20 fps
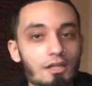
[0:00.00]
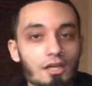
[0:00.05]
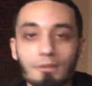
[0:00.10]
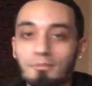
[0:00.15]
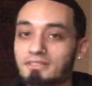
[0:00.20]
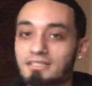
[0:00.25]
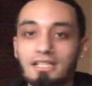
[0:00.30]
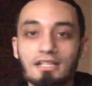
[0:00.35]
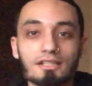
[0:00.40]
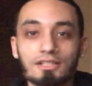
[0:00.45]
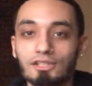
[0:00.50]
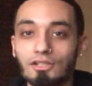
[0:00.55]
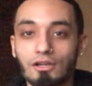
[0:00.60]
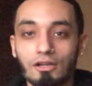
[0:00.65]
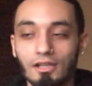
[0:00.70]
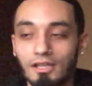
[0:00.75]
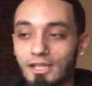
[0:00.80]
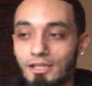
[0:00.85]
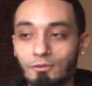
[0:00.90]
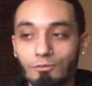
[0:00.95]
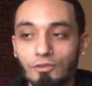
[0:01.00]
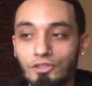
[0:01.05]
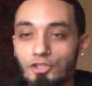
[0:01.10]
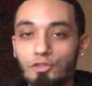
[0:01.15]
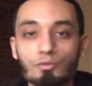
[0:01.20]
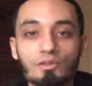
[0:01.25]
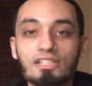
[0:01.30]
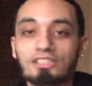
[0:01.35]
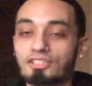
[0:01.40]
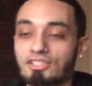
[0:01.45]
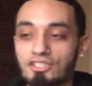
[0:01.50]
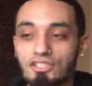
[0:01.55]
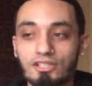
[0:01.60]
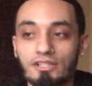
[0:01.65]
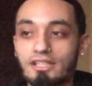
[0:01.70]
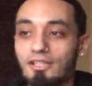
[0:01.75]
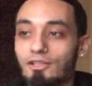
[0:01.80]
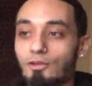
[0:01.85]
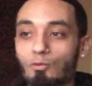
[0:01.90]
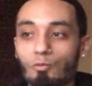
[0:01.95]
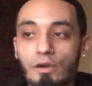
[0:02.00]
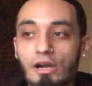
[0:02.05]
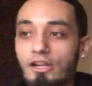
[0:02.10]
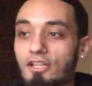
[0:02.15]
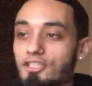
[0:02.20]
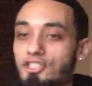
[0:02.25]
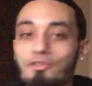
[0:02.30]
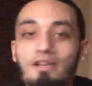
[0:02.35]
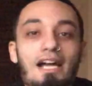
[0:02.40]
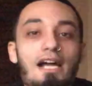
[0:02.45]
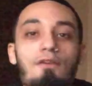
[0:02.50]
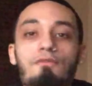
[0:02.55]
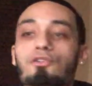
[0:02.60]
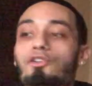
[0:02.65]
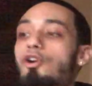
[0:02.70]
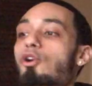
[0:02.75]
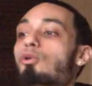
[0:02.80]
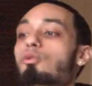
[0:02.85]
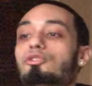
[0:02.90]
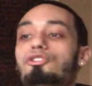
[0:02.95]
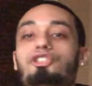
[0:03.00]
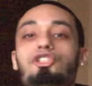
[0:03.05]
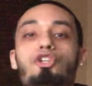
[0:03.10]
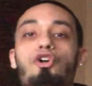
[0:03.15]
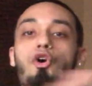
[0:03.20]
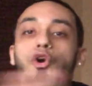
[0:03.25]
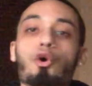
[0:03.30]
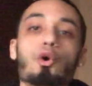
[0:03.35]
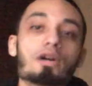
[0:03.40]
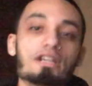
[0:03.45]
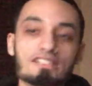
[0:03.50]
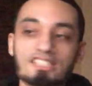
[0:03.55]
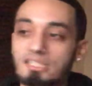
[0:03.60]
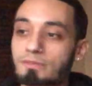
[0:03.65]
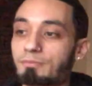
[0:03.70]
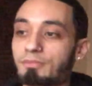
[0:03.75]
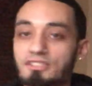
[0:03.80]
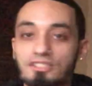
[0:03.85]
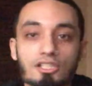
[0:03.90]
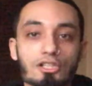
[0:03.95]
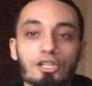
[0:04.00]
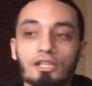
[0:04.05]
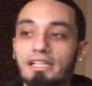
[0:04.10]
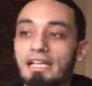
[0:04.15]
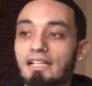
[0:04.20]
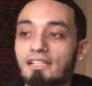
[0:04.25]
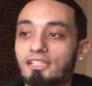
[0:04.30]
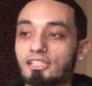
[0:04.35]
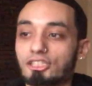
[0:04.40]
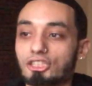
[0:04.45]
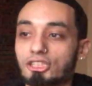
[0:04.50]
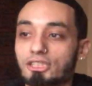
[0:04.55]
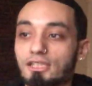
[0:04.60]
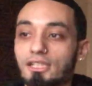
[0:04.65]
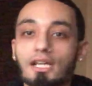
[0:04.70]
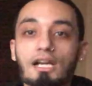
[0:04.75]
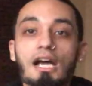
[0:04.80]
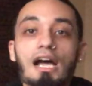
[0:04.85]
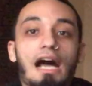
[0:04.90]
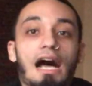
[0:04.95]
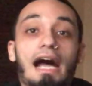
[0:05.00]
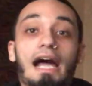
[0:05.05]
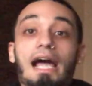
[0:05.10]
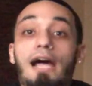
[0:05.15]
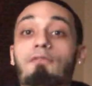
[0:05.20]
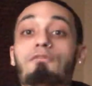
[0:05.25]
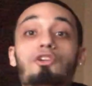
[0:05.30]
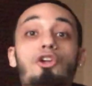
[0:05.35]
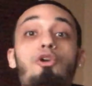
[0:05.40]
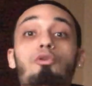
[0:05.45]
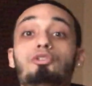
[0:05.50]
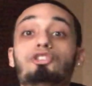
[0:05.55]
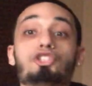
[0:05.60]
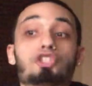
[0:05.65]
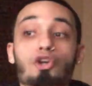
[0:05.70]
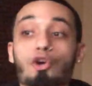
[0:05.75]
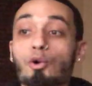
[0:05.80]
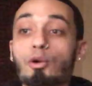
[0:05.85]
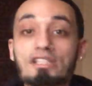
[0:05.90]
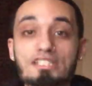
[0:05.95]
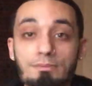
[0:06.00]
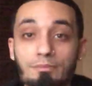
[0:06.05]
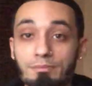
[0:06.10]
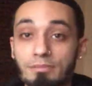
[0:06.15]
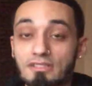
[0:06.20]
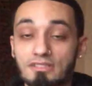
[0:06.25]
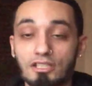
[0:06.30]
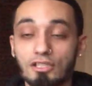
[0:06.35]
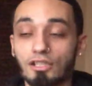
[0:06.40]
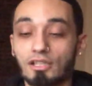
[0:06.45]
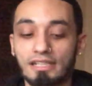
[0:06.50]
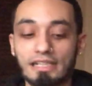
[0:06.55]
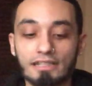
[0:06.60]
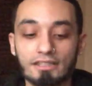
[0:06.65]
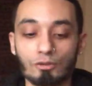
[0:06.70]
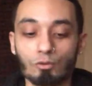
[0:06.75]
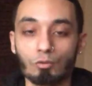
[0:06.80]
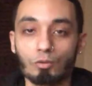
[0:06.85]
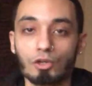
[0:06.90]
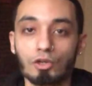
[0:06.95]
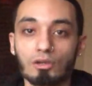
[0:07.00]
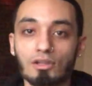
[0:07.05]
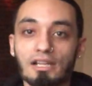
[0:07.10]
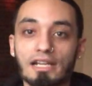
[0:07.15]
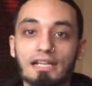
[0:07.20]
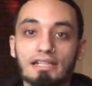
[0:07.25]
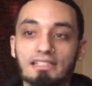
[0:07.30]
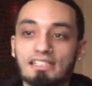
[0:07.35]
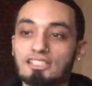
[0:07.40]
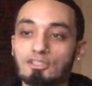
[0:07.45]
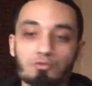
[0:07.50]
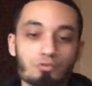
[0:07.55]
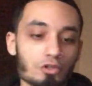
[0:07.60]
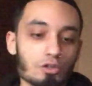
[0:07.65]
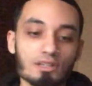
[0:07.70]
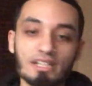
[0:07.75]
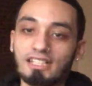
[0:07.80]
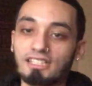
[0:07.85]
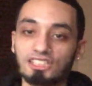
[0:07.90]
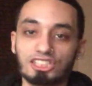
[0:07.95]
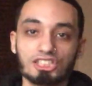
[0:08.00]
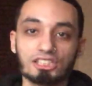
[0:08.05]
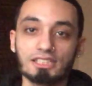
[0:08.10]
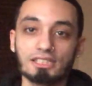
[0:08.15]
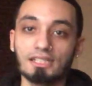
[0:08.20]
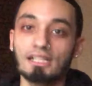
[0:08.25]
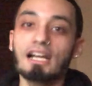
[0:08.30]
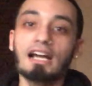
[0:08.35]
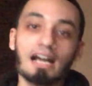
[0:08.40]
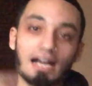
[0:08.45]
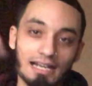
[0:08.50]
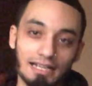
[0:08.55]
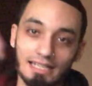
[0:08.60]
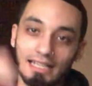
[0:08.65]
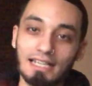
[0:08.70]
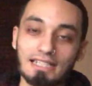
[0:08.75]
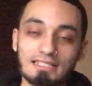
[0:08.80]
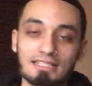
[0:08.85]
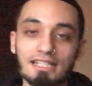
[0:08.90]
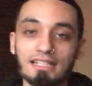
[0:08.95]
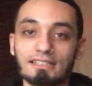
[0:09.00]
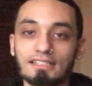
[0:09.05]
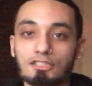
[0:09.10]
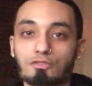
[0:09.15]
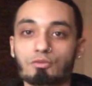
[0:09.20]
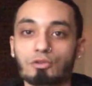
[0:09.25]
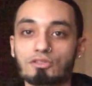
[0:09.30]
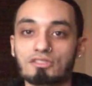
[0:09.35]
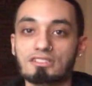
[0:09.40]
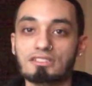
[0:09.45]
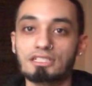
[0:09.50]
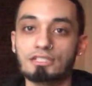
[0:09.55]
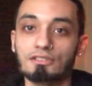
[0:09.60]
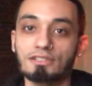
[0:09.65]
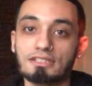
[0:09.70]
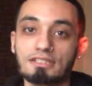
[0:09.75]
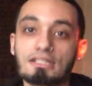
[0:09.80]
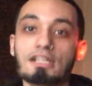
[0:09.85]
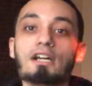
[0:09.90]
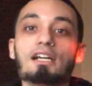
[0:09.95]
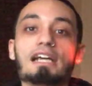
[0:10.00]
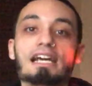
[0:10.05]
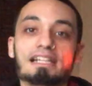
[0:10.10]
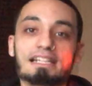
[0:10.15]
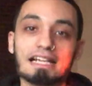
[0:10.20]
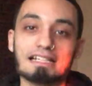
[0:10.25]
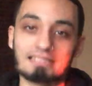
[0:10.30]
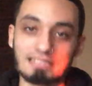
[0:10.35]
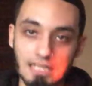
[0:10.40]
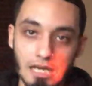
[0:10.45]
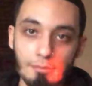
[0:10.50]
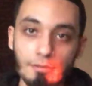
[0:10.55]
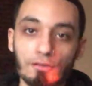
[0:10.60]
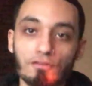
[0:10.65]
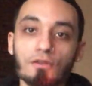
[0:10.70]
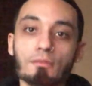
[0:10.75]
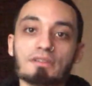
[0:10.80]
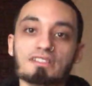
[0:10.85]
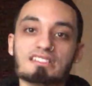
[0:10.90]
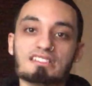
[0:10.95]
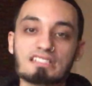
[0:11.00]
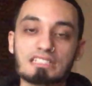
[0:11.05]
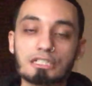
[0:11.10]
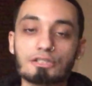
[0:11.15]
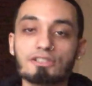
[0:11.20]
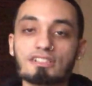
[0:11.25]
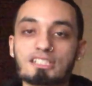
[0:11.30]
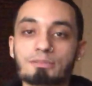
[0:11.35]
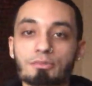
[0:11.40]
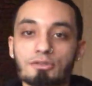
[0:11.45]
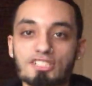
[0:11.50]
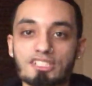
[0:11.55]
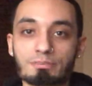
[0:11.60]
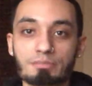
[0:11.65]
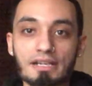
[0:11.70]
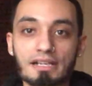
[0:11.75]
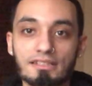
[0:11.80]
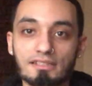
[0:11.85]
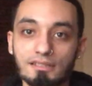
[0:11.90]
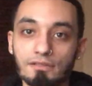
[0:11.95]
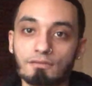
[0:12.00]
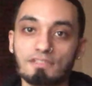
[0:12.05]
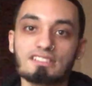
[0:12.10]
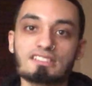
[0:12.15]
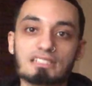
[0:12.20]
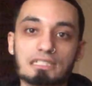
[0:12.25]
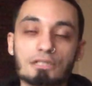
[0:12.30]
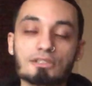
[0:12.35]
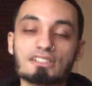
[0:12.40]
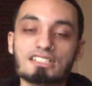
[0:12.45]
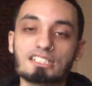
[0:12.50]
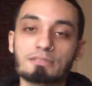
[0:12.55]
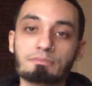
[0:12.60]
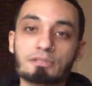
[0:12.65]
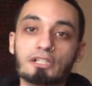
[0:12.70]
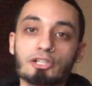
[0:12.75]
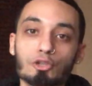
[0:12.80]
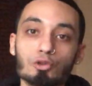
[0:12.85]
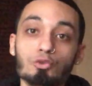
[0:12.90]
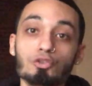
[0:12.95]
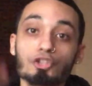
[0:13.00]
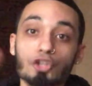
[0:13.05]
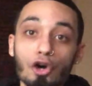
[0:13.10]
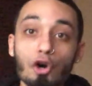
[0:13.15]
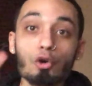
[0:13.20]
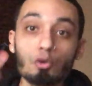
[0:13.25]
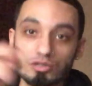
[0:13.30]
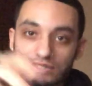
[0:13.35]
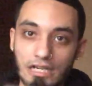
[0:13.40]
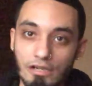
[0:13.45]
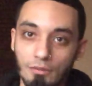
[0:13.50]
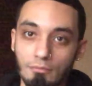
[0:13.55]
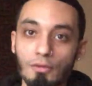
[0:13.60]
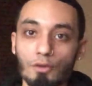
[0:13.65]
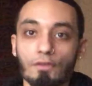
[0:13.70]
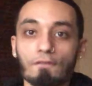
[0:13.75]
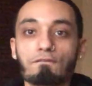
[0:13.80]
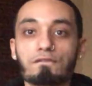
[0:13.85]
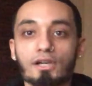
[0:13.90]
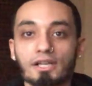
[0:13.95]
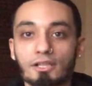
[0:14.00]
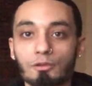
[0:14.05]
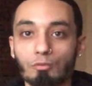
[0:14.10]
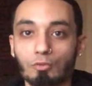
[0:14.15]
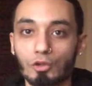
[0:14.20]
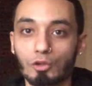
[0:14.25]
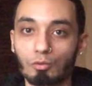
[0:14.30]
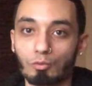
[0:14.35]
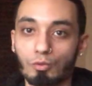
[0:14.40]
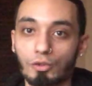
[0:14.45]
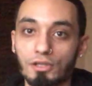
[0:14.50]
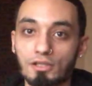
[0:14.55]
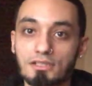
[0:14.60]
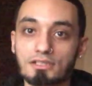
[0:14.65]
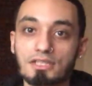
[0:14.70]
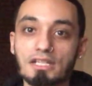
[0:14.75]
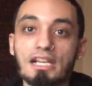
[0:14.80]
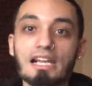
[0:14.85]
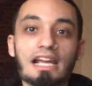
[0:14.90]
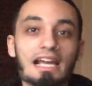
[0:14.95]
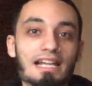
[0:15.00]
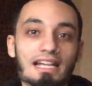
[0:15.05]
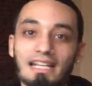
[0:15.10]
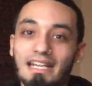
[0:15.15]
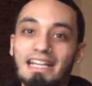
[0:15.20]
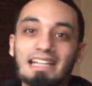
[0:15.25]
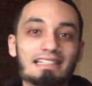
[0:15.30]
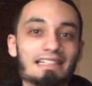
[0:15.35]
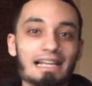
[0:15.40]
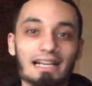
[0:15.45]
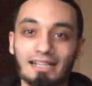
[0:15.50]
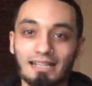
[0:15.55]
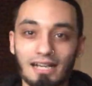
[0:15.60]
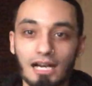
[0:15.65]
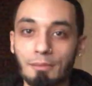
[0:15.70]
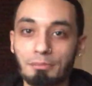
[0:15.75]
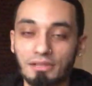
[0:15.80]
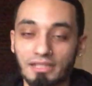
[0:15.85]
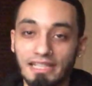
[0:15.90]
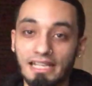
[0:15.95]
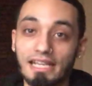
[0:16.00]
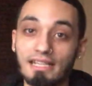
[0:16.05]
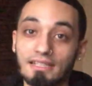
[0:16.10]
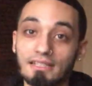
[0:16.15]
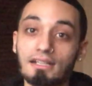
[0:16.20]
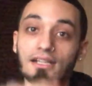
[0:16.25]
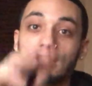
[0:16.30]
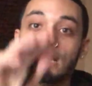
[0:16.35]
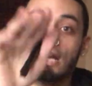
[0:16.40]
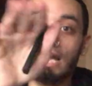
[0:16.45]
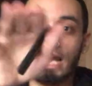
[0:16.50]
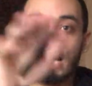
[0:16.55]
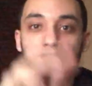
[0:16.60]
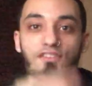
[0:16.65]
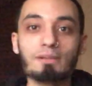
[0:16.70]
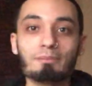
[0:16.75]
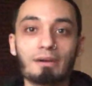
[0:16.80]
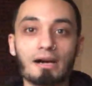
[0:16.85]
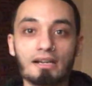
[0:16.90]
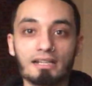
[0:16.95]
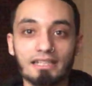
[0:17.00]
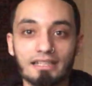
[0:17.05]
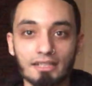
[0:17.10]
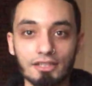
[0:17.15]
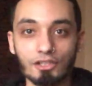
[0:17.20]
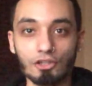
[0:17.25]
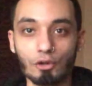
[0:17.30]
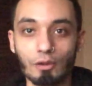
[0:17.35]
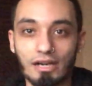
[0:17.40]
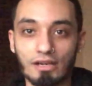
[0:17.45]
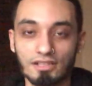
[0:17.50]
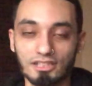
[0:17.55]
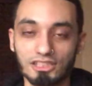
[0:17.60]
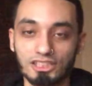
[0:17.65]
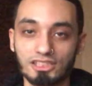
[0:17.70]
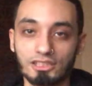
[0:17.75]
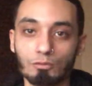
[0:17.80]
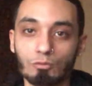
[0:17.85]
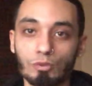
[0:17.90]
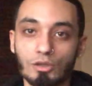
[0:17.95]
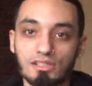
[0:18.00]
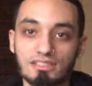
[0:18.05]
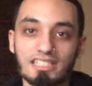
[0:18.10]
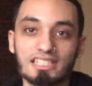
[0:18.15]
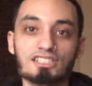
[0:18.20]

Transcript: I'm telling y'all, like when you reach a certain awareness, you have no choice but to look at this shit. I have no choice but to look at the world like this world ain't shit. I can't take this world serious. And that's coming from a serious perspective, a serious spirit who knows how the motherfucking world works. And it ain't that complicated. Everybody can know how this shit works.